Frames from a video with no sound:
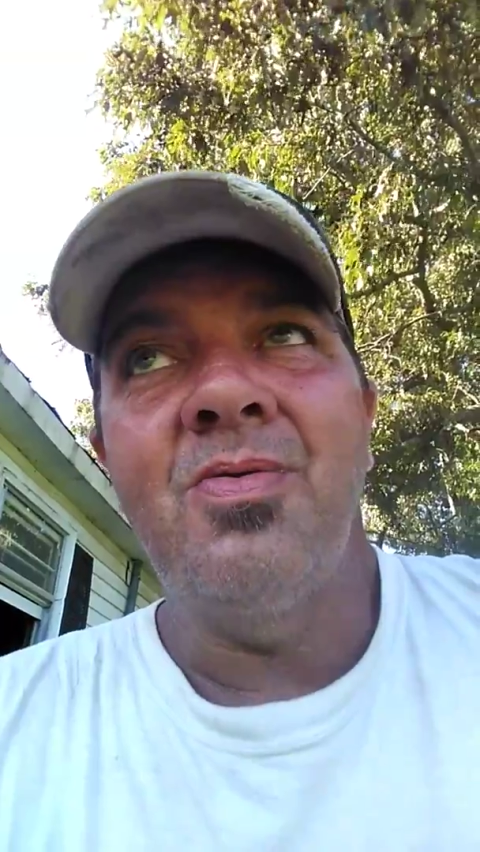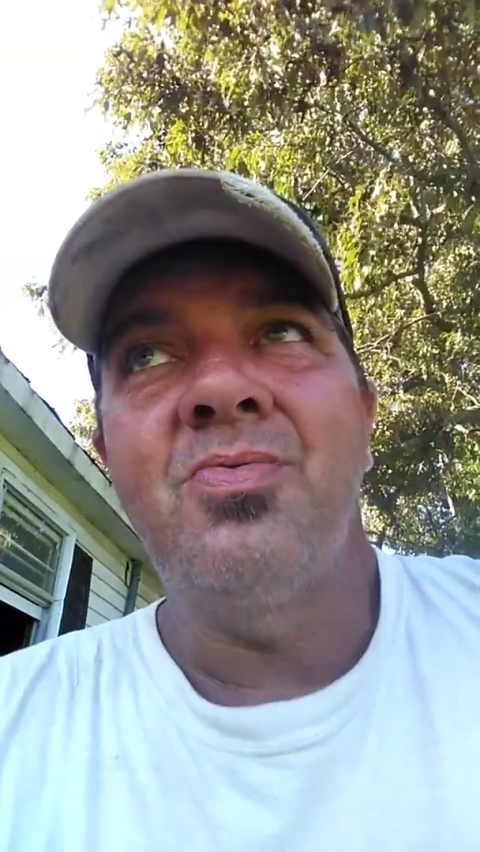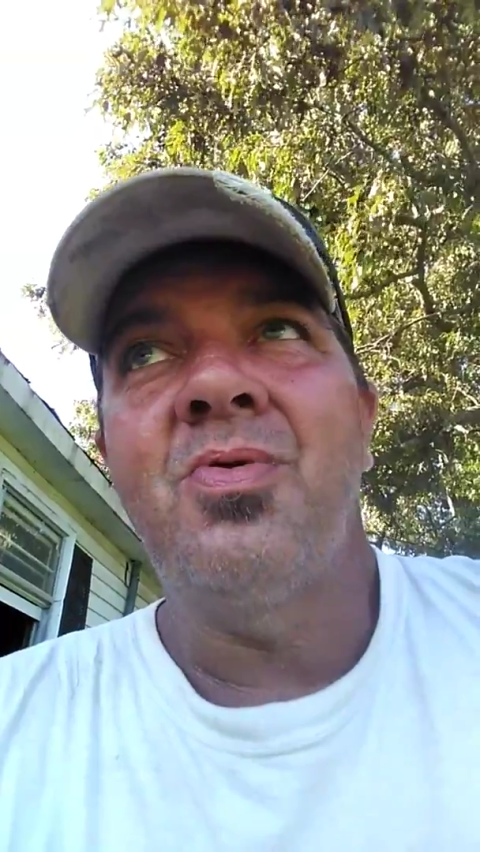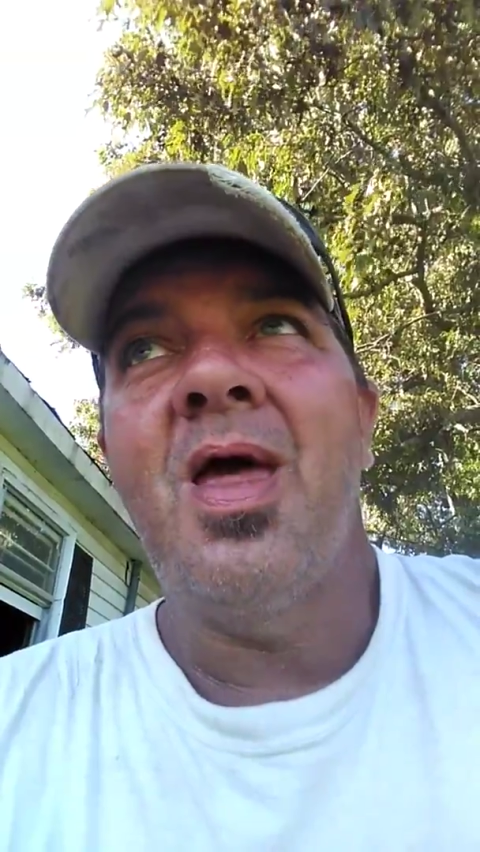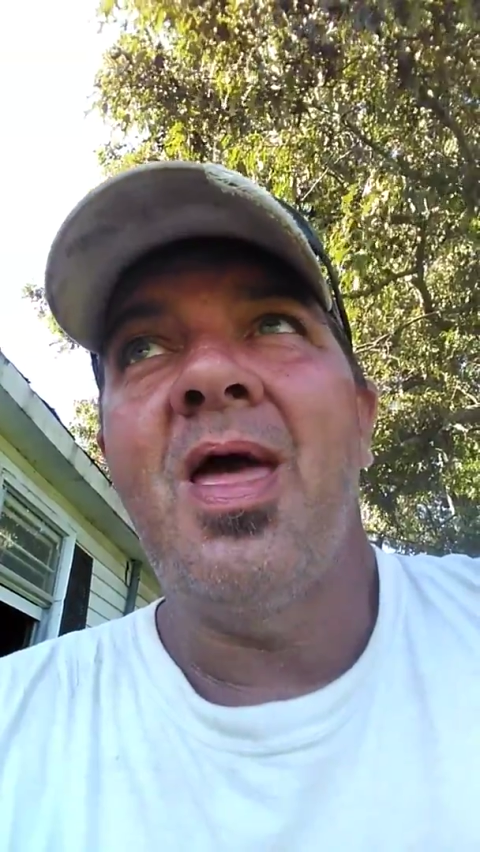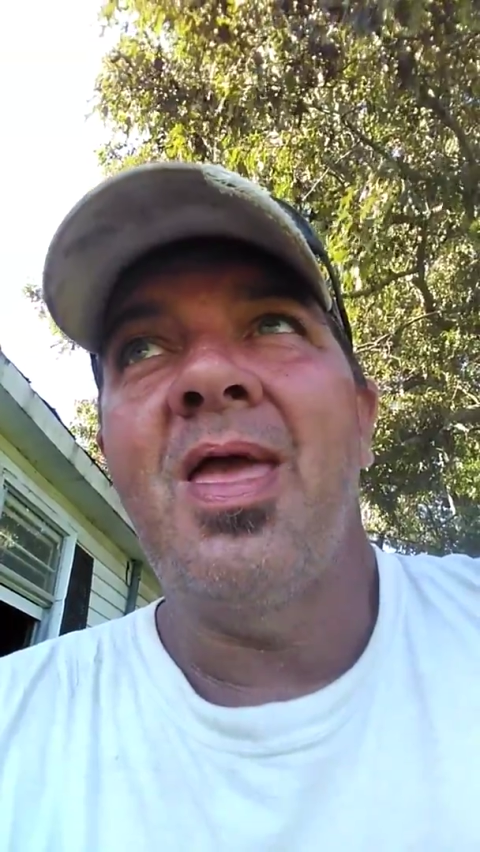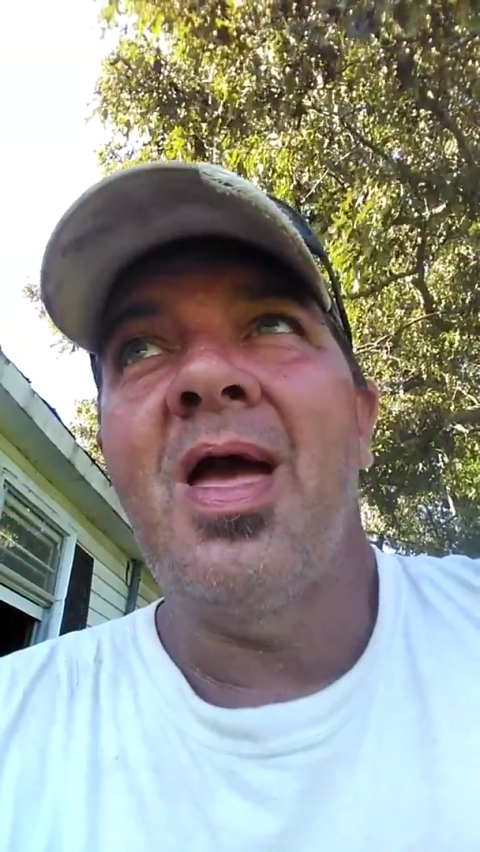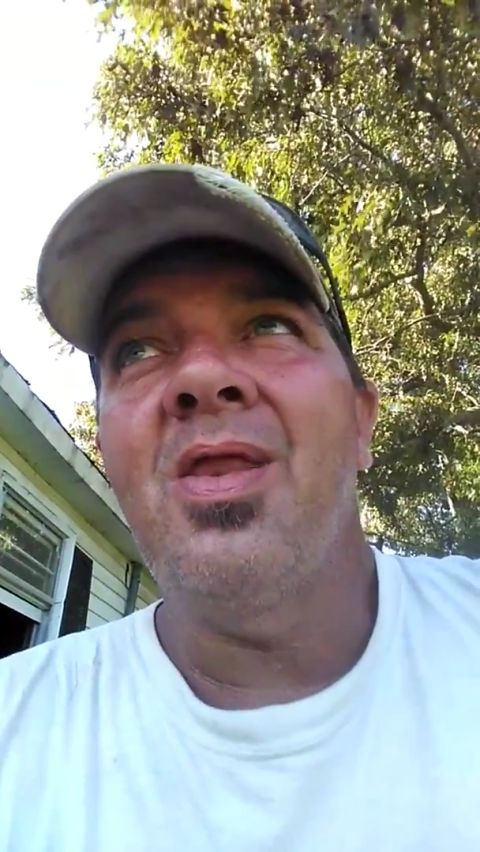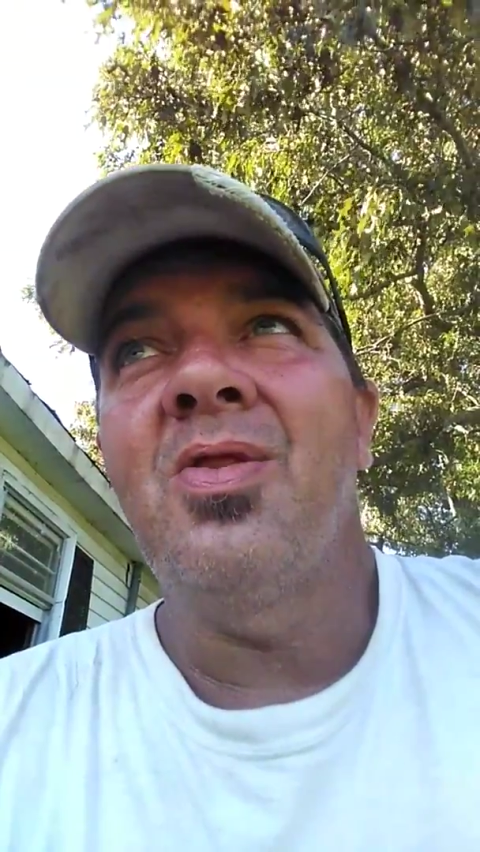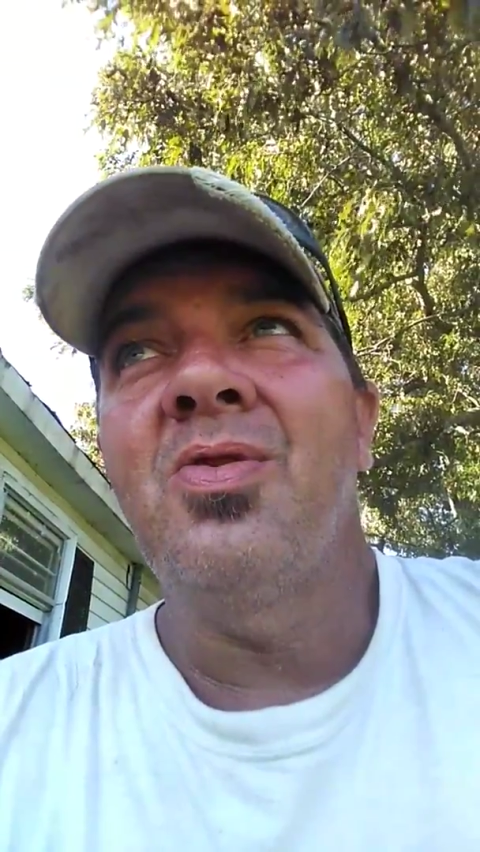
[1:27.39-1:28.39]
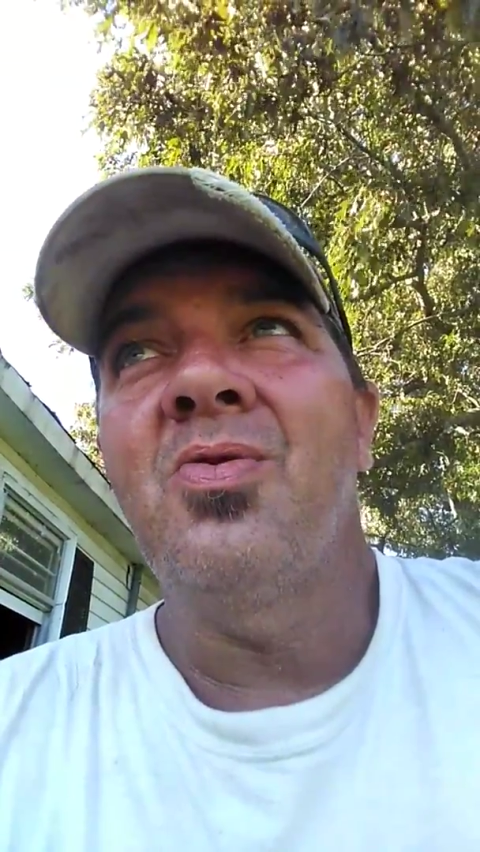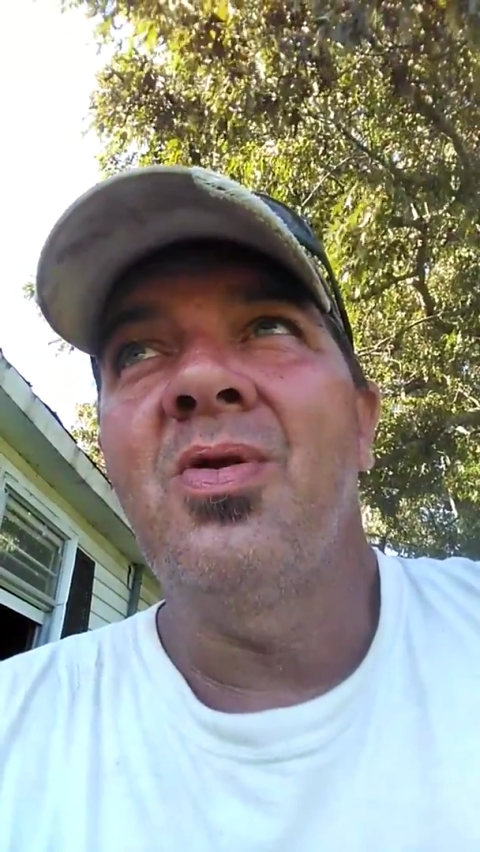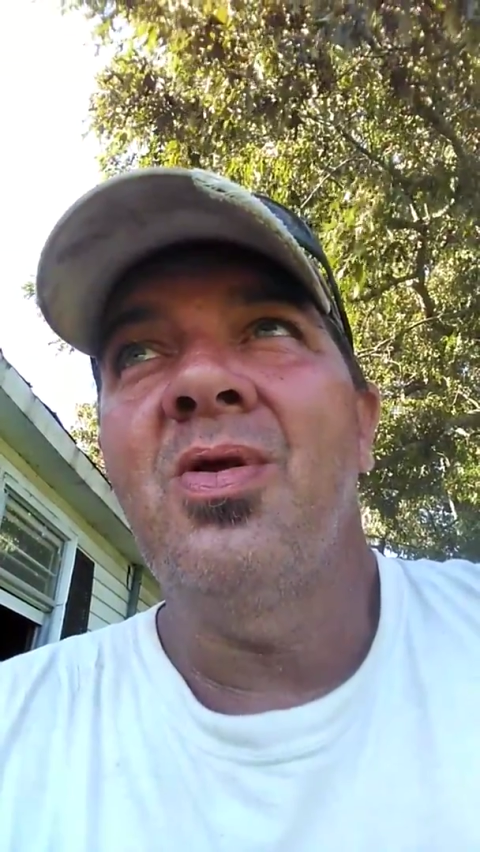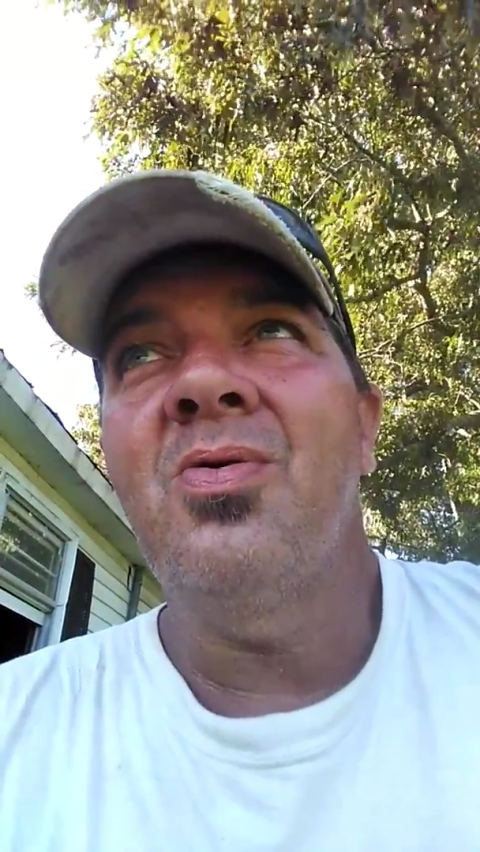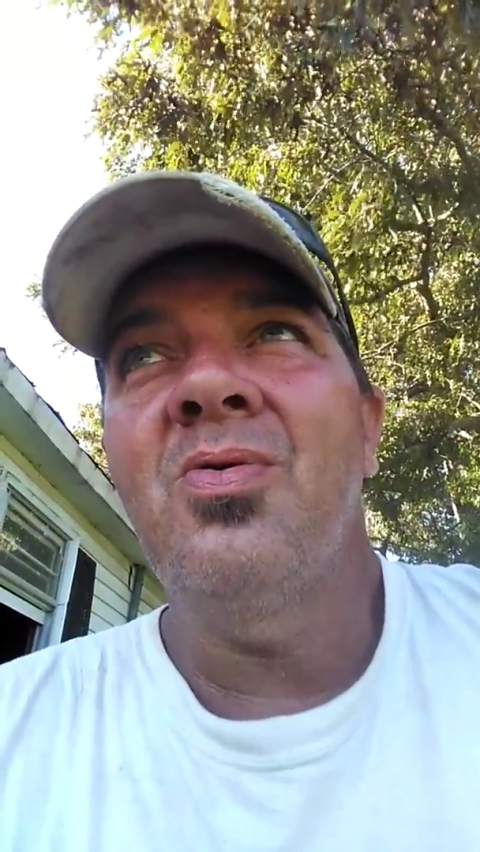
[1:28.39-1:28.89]
drying out on the
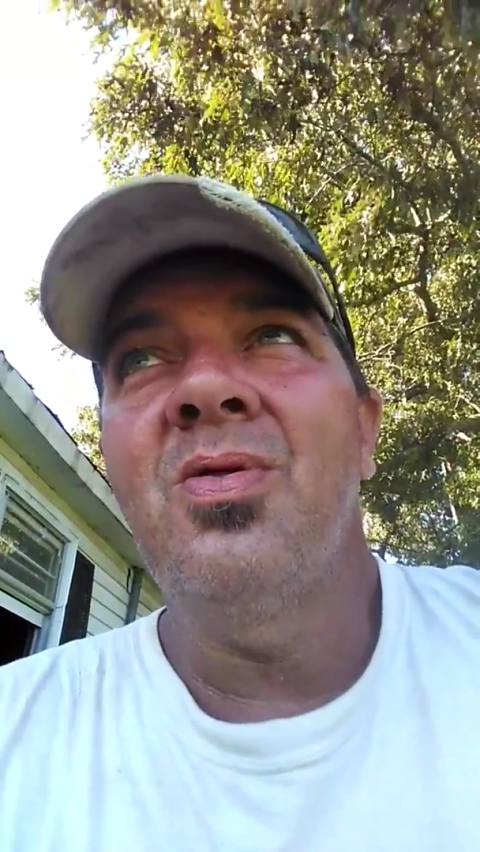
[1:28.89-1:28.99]
grill.